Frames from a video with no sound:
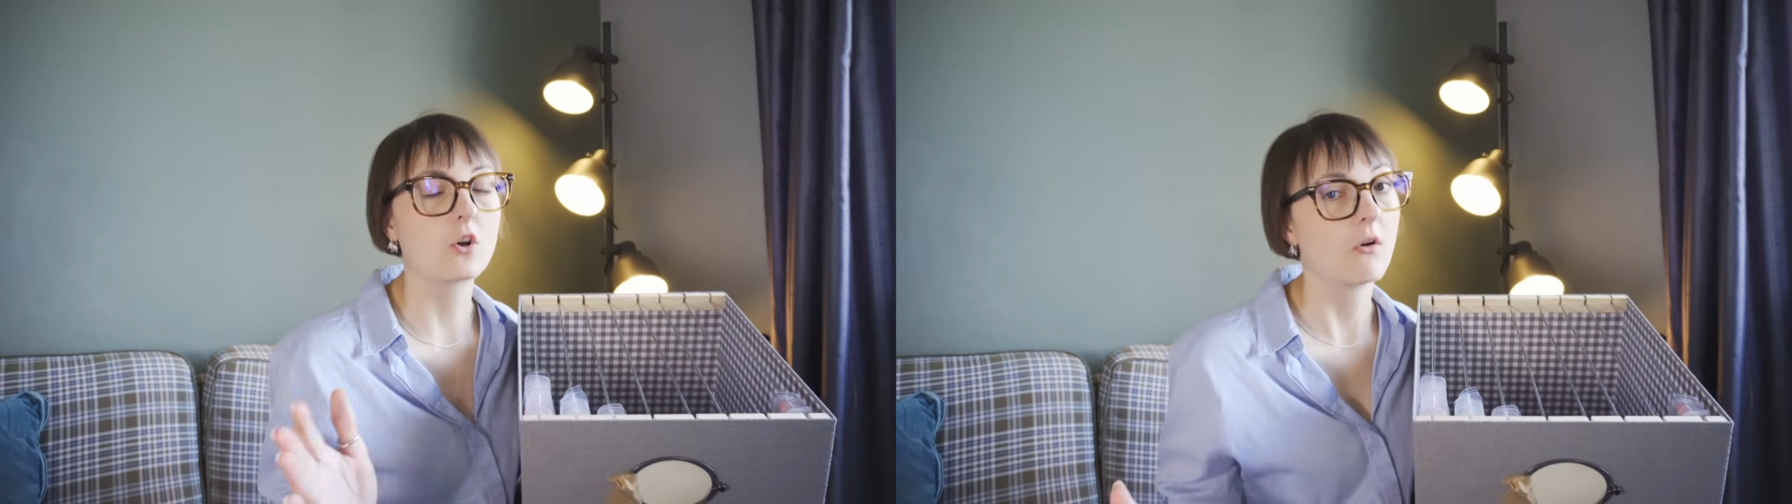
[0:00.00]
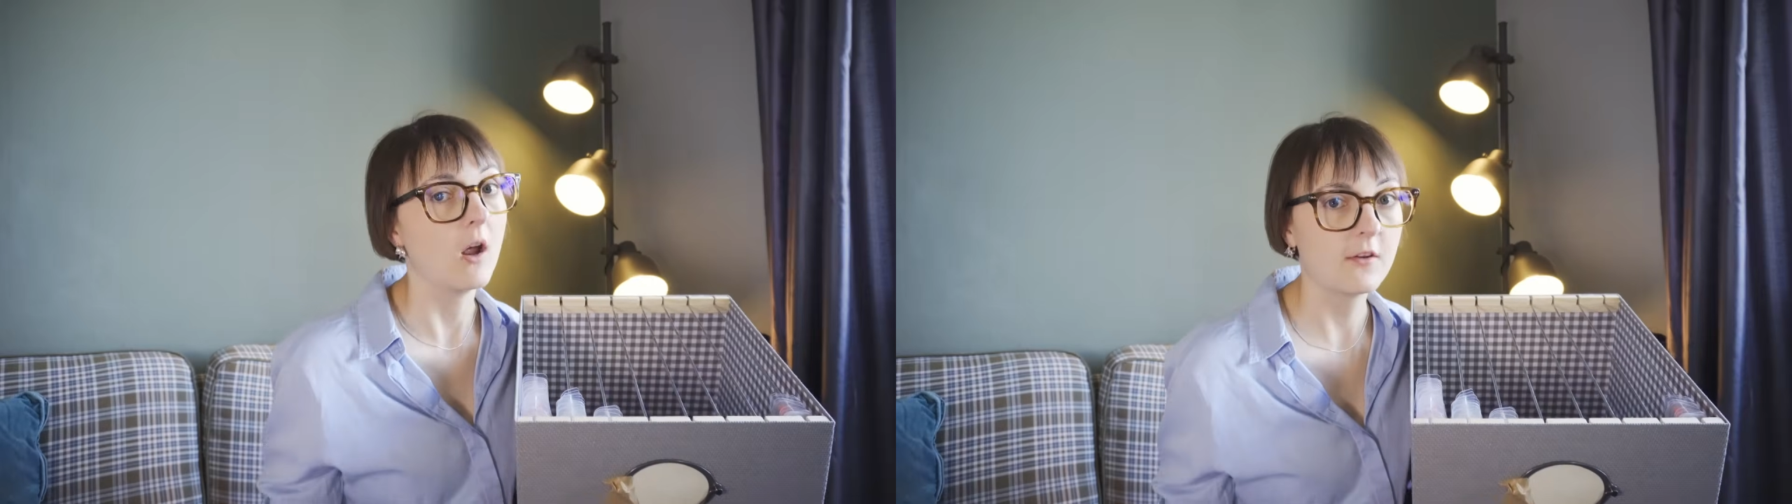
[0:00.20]

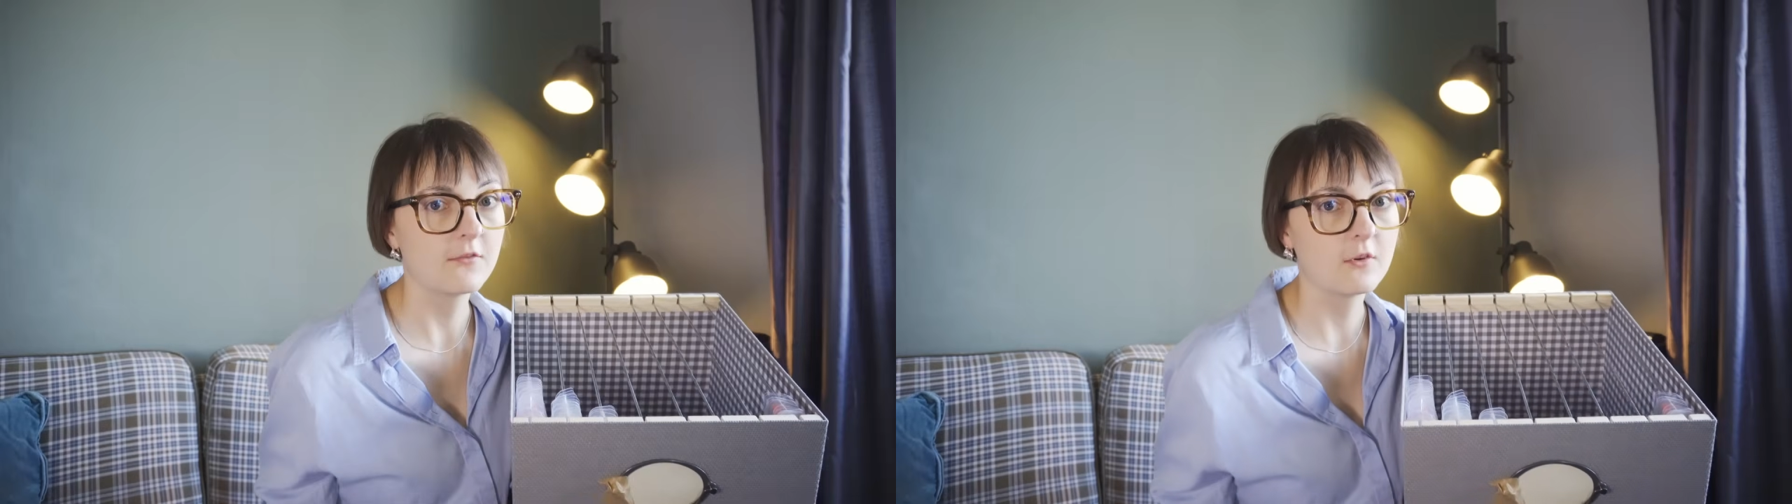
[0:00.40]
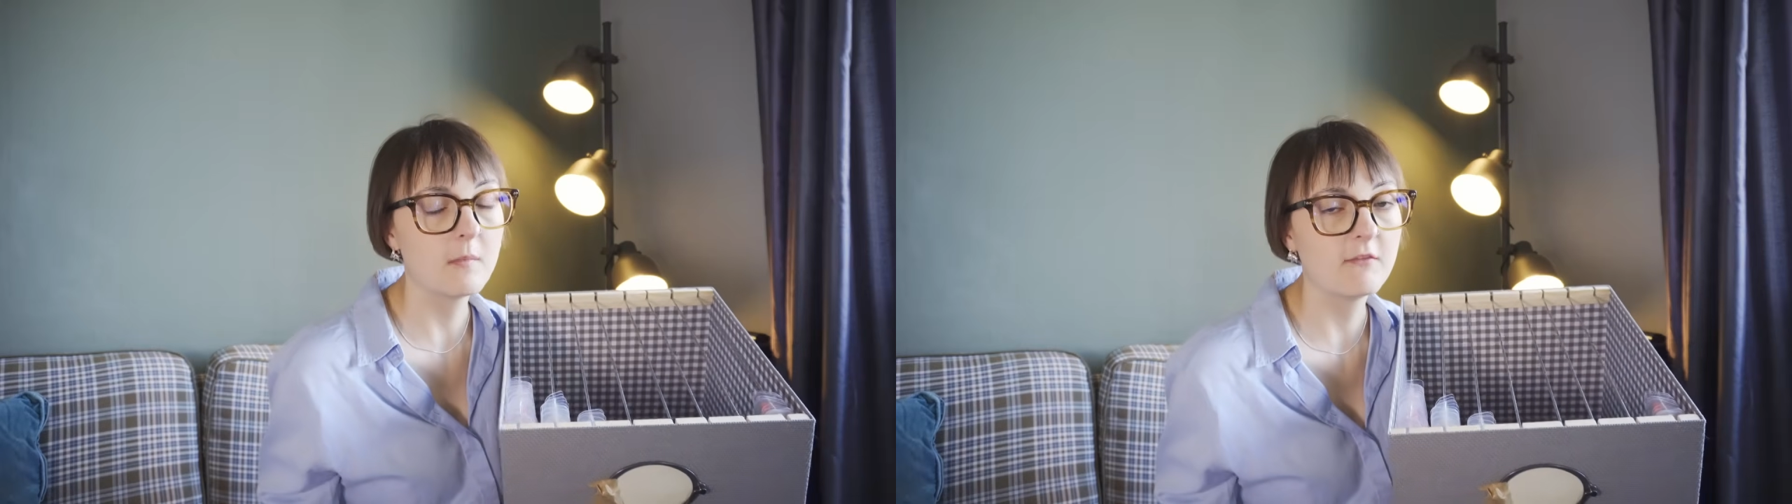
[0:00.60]

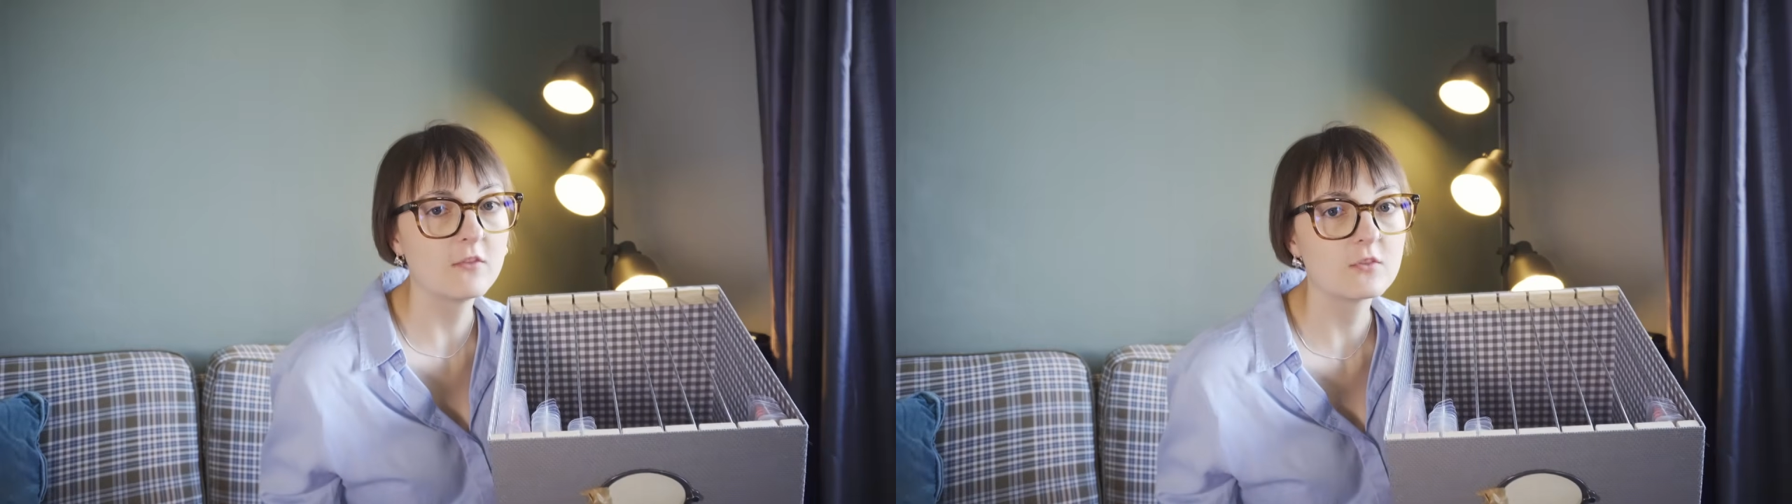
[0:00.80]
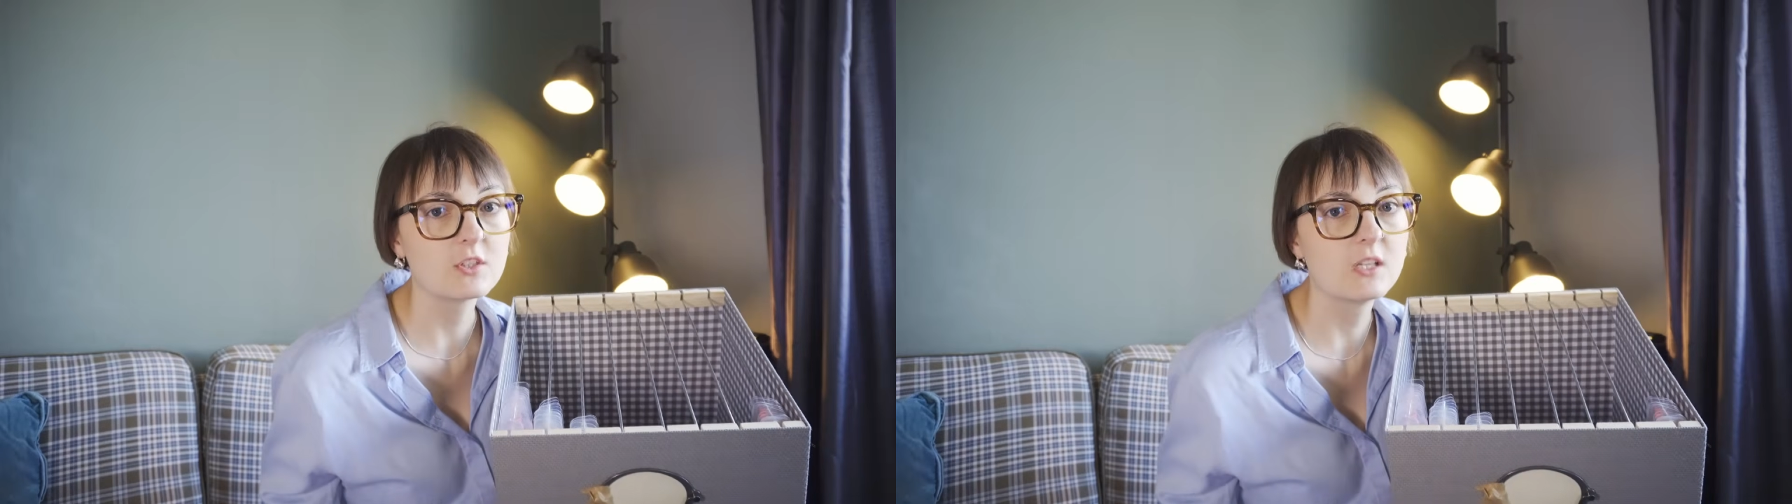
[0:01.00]
craft room,
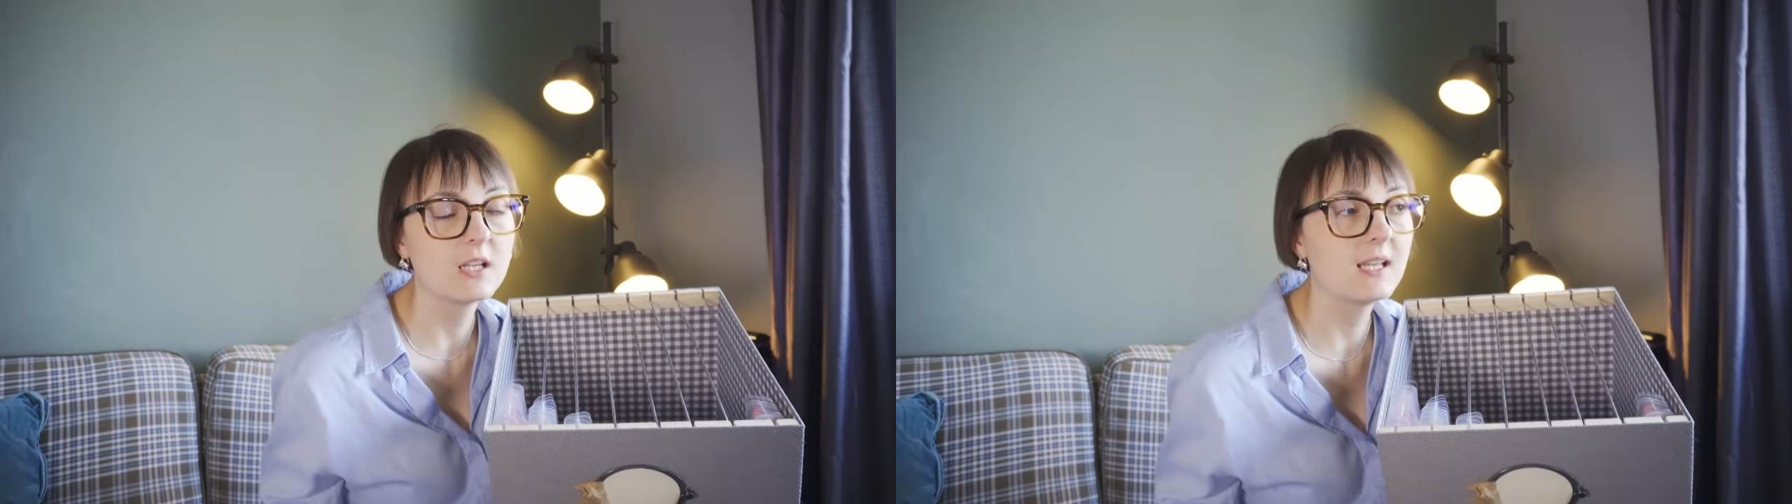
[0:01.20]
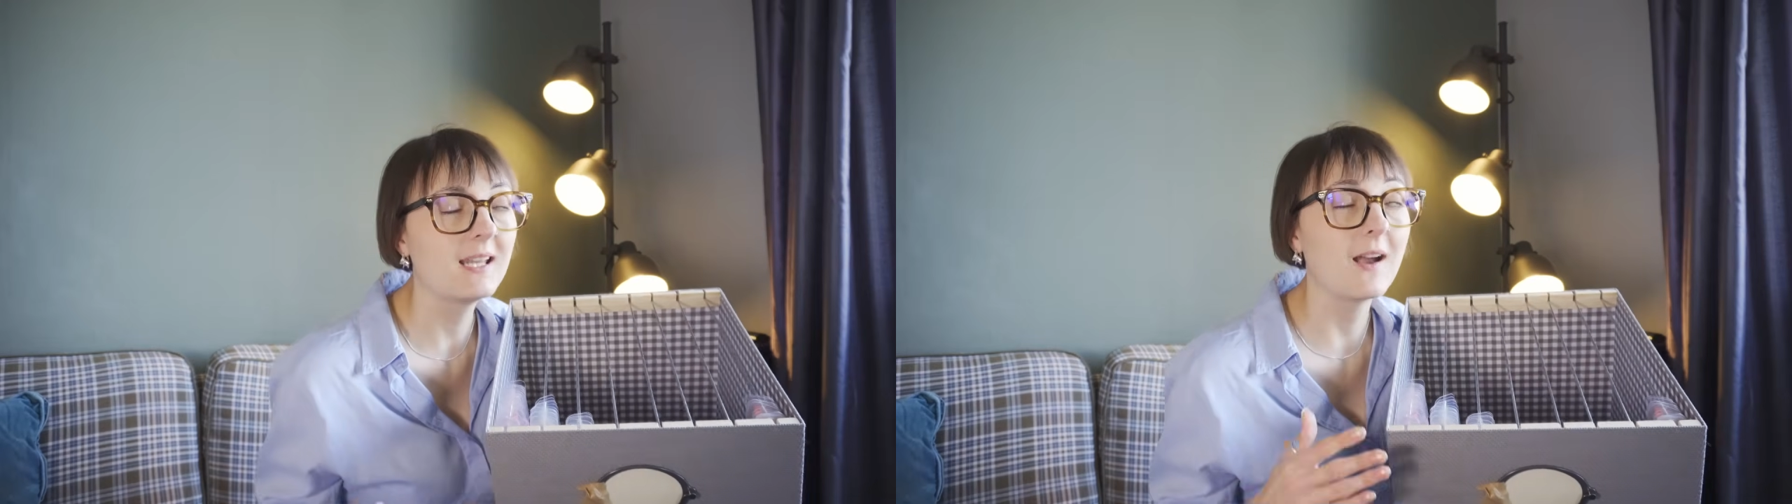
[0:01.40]
unfortunately.